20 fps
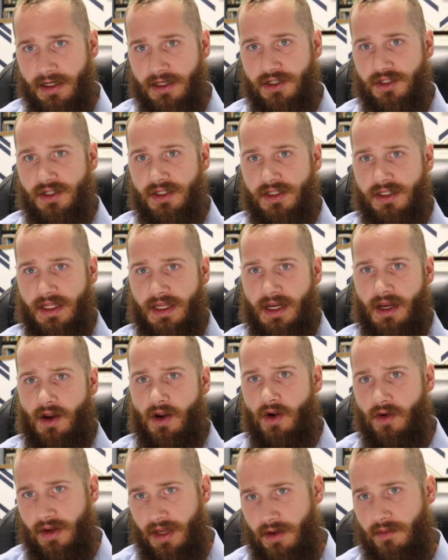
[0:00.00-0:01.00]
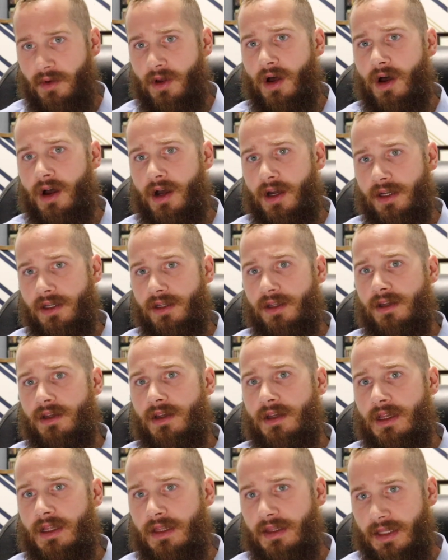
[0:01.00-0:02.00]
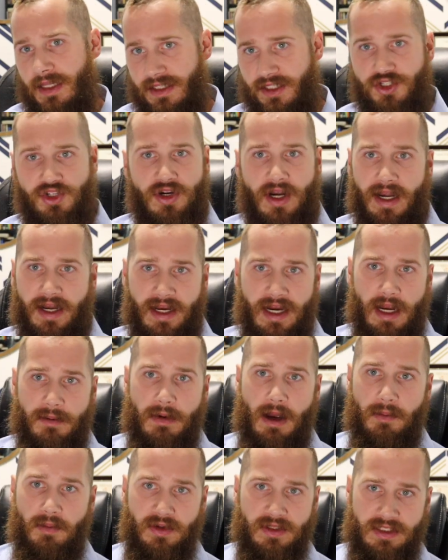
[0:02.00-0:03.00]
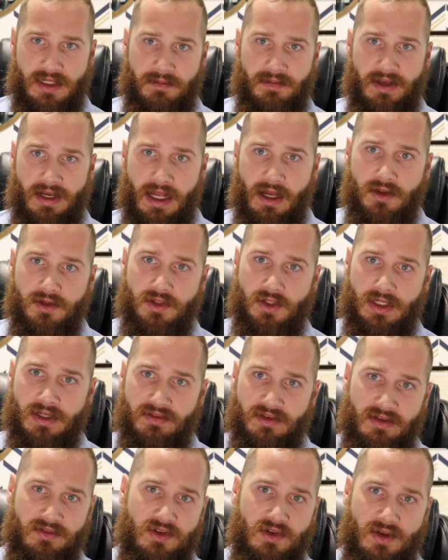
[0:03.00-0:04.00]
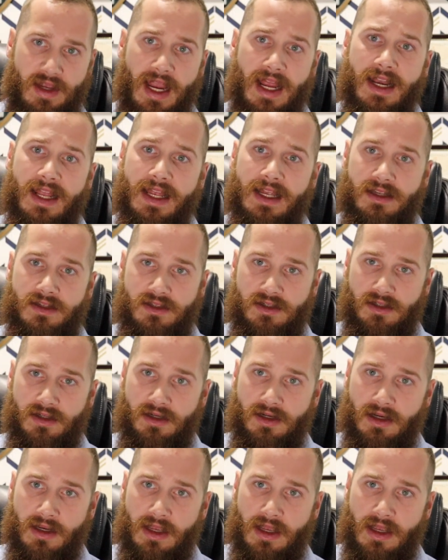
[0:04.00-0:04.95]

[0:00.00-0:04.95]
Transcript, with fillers: It's just like, okay, well, on, let's try and come up with something else. Or even if you can answer.